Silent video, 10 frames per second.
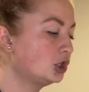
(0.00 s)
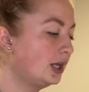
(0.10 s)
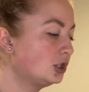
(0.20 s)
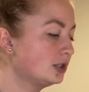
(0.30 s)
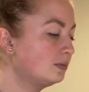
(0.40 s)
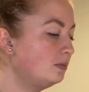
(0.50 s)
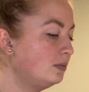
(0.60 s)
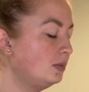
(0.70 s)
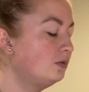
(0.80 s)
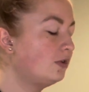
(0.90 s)
Like, just
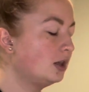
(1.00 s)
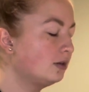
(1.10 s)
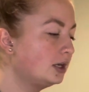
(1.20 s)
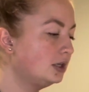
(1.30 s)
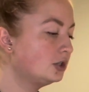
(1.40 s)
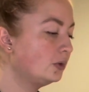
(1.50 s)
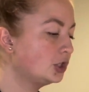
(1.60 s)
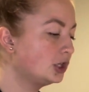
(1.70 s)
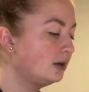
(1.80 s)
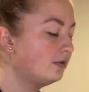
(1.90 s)
follow the
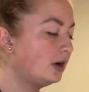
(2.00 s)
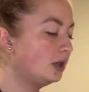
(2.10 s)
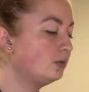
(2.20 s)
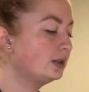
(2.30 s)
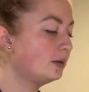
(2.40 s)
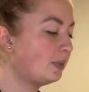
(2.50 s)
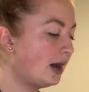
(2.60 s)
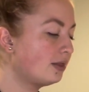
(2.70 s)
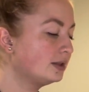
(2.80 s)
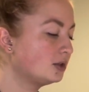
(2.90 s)
intuition, follow what the
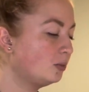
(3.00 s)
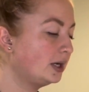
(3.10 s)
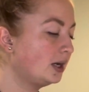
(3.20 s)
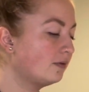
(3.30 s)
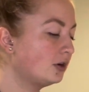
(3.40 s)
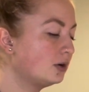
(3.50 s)
path that's opening up for you.